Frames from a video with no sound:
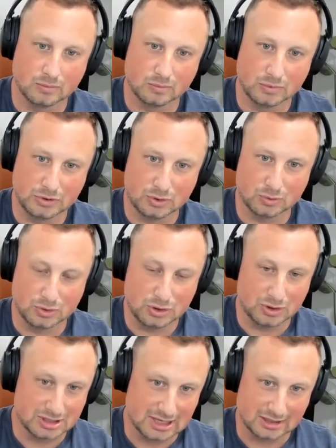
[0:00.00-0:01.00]
When you
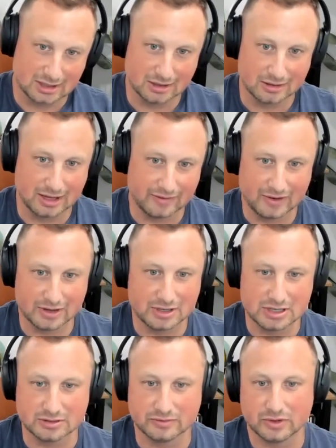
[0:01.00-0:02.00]
can take care of that
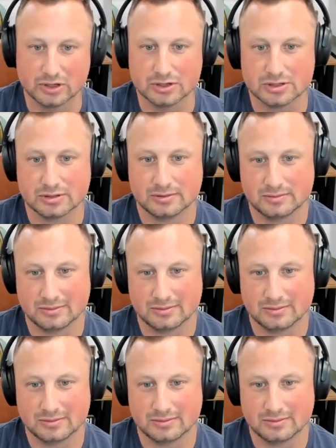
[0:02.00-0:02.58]
foundation first,